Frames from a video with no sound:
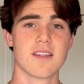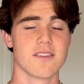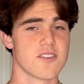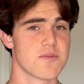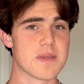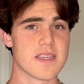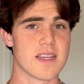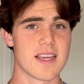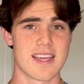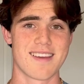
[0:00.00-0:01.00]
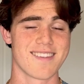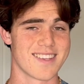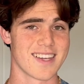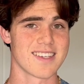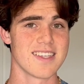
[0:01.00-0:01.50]
the speed, and the
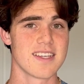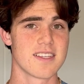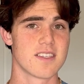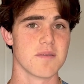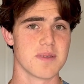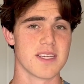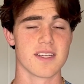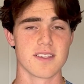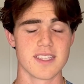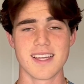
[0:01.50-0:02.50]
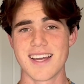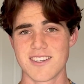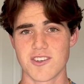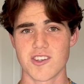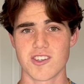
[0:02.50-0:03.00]
technique to be an elite
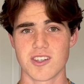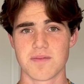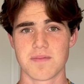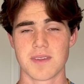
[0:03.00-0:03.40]
edge rusher.